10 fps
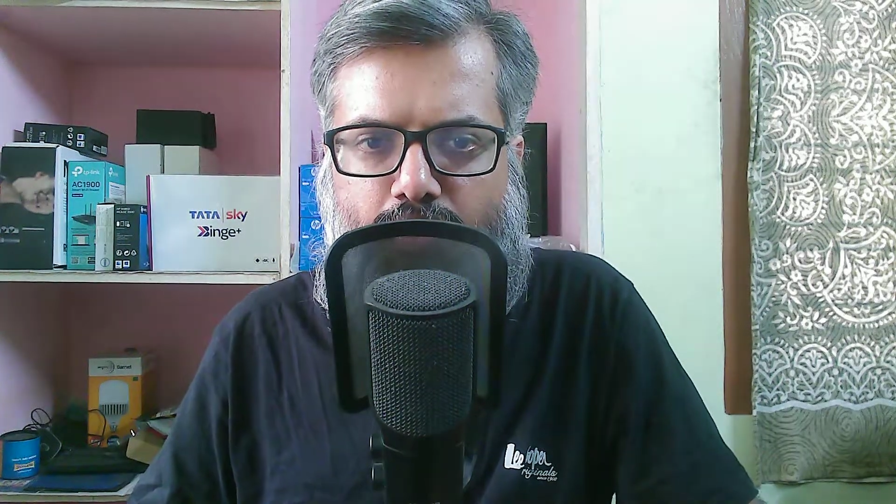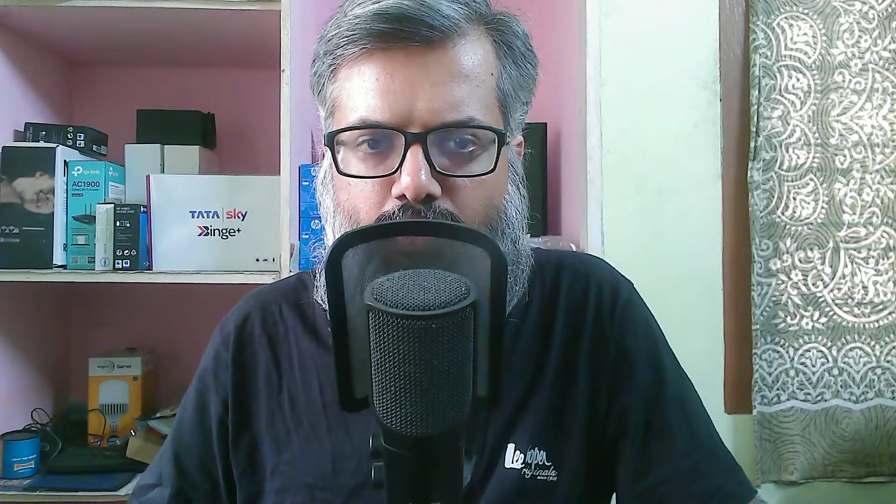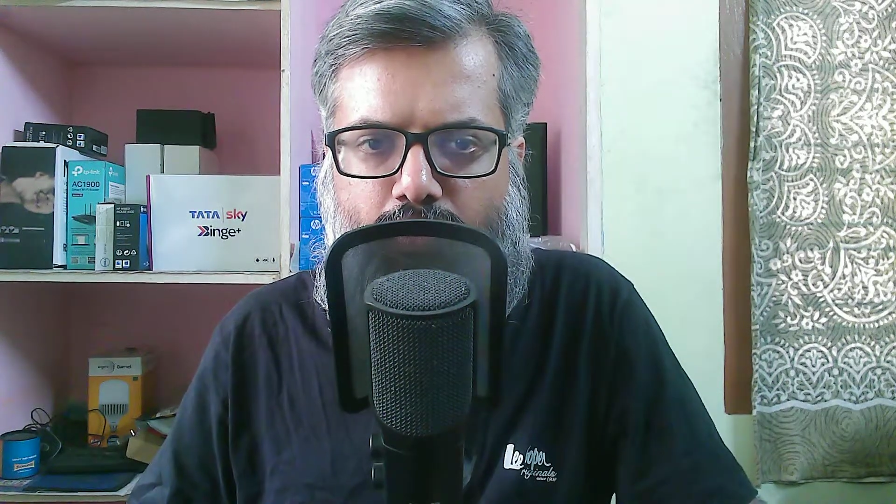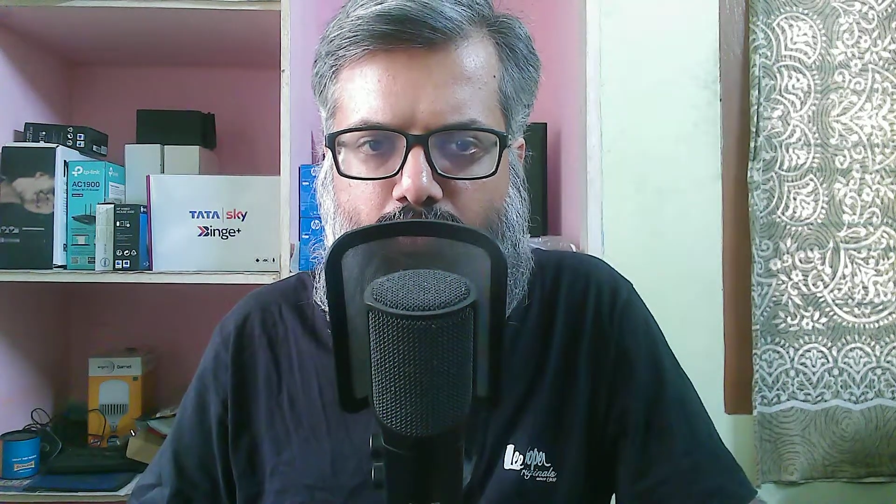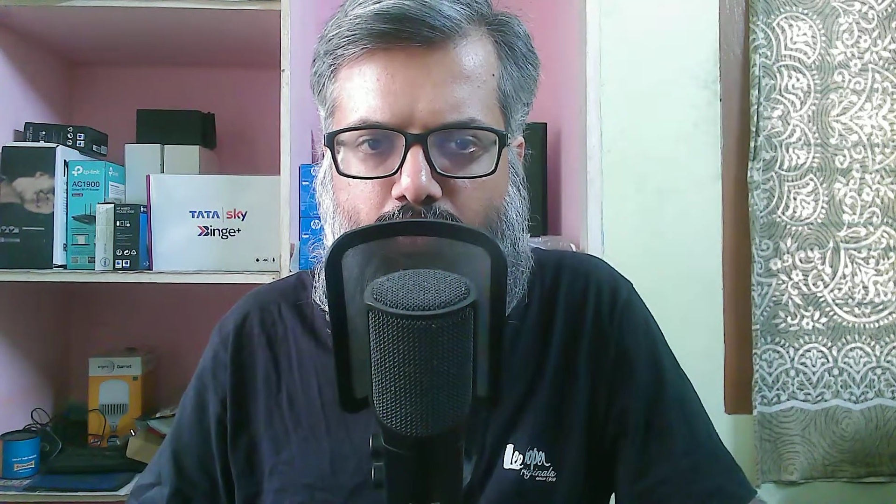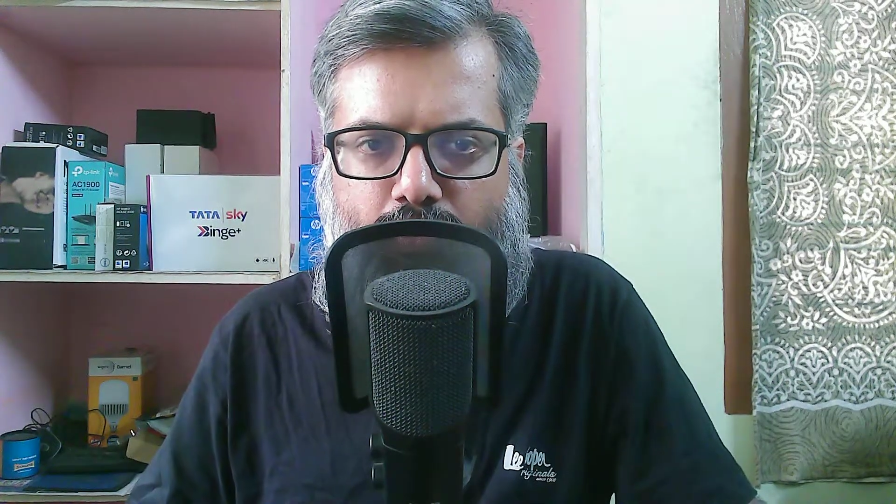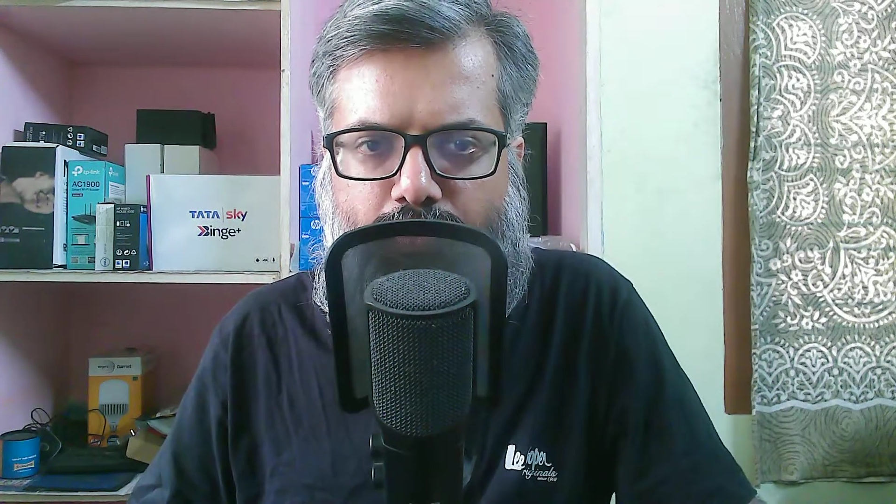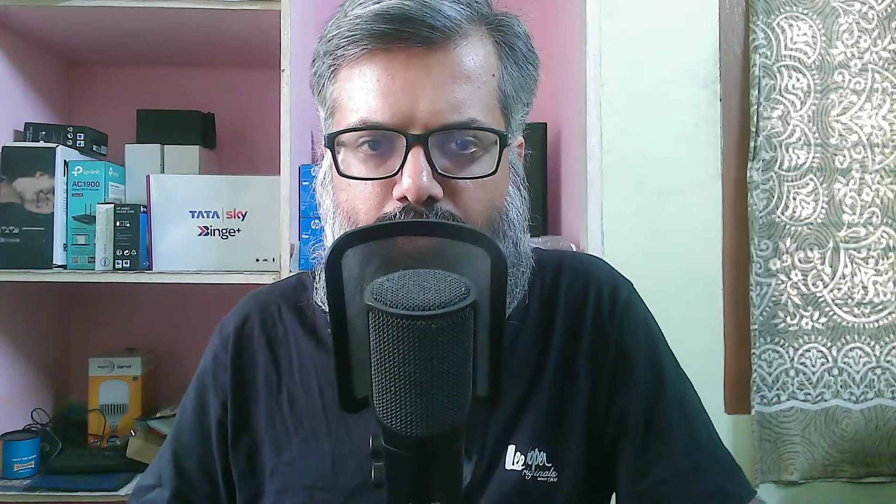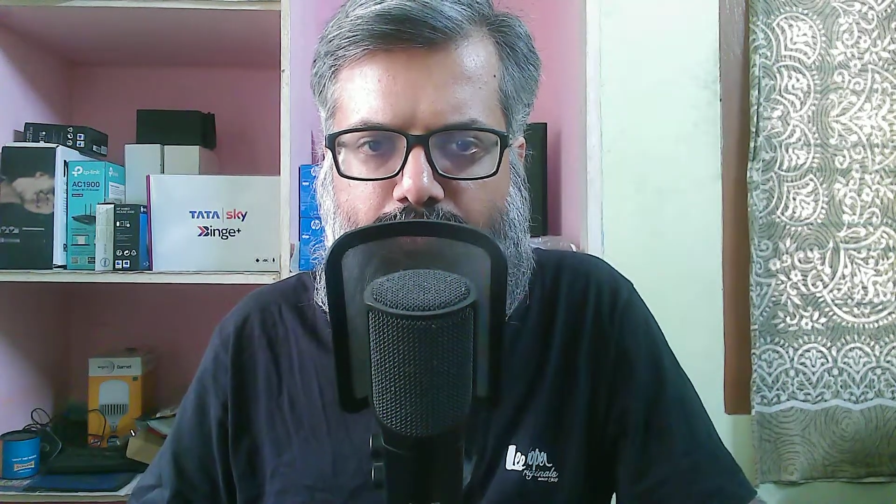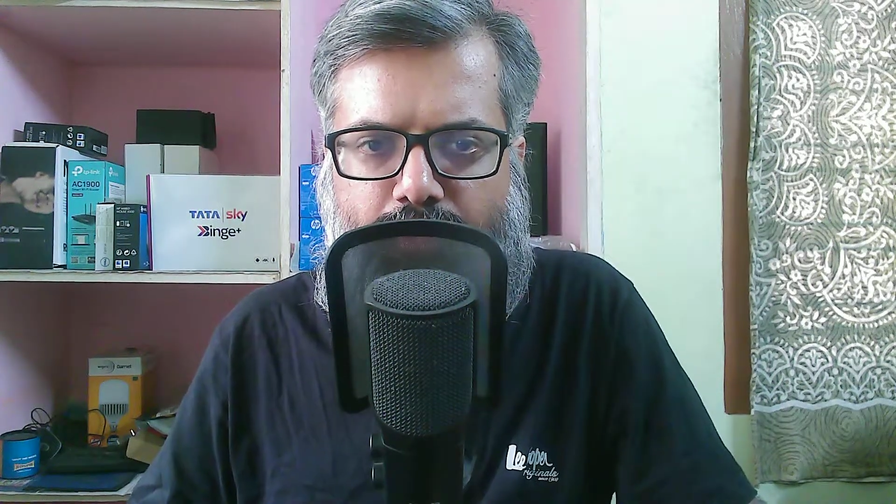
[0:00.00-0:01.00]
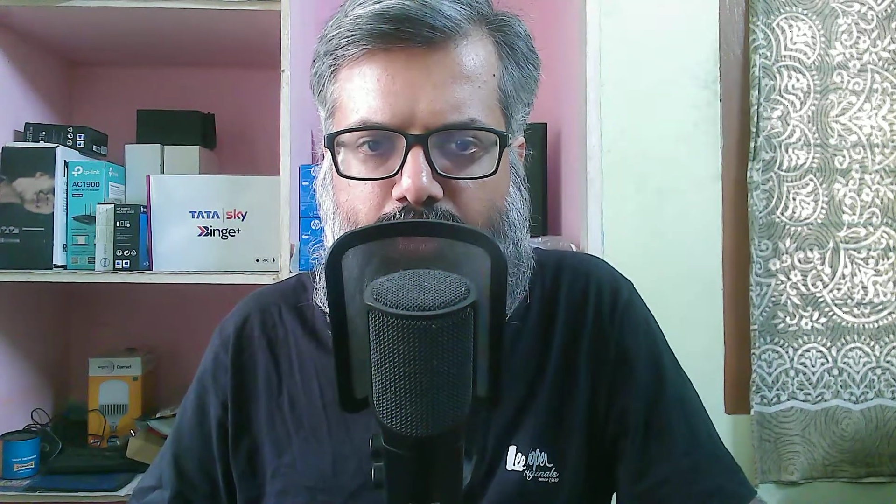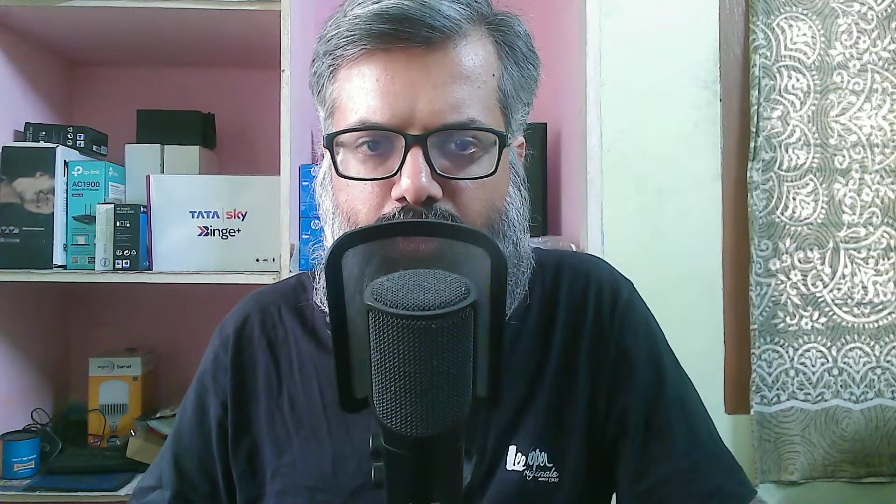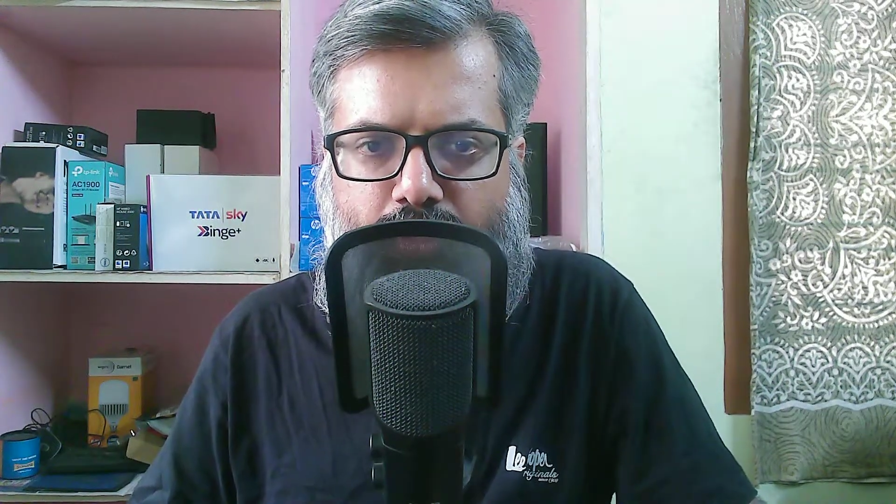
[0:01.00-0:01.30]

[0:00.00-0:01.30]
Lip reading: overfitting